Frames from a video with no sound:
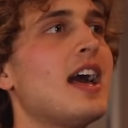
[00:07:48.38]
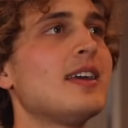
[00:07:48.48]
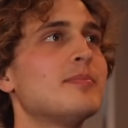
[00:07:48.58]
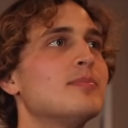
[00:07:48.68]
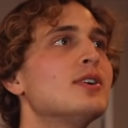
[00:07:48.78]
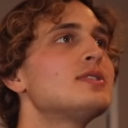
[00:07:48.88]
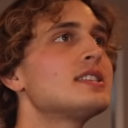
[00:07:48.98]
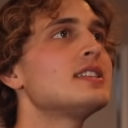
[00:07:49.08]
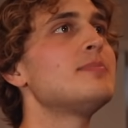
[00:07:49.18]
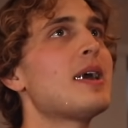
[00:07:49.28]
I'm
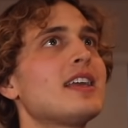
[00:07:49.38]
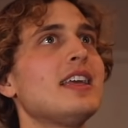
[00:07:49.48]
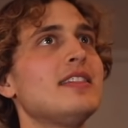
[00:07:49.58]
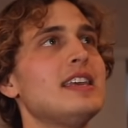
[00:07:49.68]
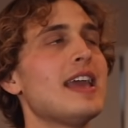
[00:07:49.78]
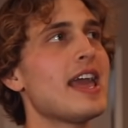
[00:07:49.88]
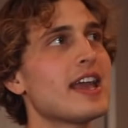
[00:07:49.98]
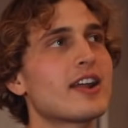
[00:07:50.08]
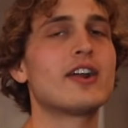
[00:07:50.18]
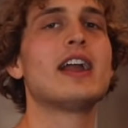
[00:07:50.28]
mostly pegging the
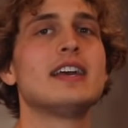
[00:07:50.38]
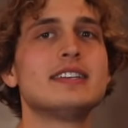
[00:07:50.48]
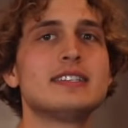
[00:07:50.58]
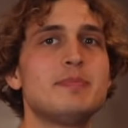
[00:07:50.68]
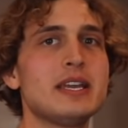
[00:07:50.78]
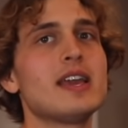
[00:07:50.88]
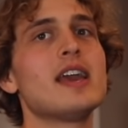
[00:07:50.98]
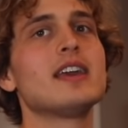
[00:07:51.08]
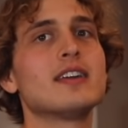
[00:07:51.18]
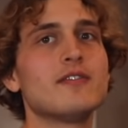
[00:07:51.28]
air as
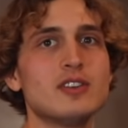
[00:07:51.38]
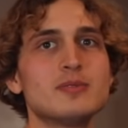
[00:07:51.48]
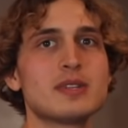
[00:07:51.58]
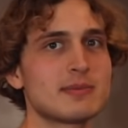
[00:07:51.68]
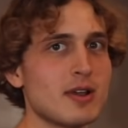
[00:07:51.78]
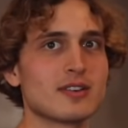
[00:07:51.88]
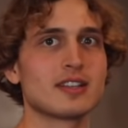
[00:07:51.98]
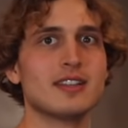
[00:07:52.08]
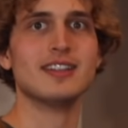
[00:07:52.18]
being filled with smoke.